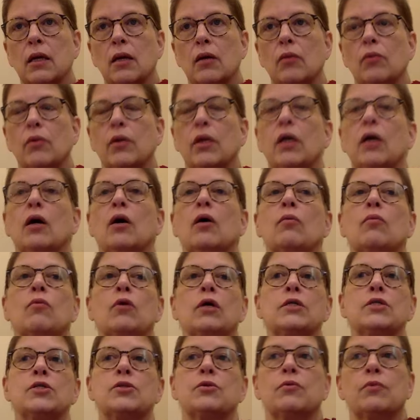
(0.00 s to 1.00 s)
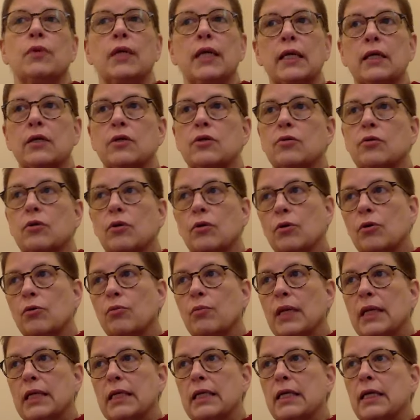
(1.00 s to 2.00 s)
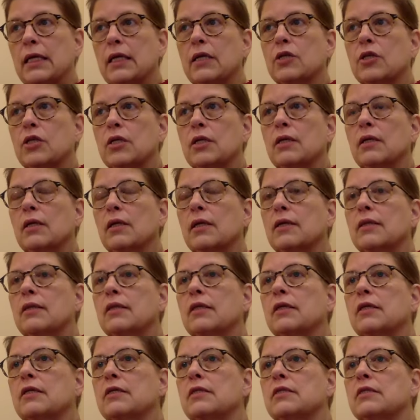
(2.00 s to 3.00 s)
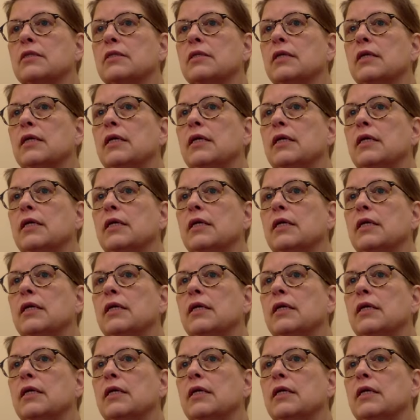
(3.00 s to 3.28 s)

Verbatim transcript: We come once a week to a group meditation like this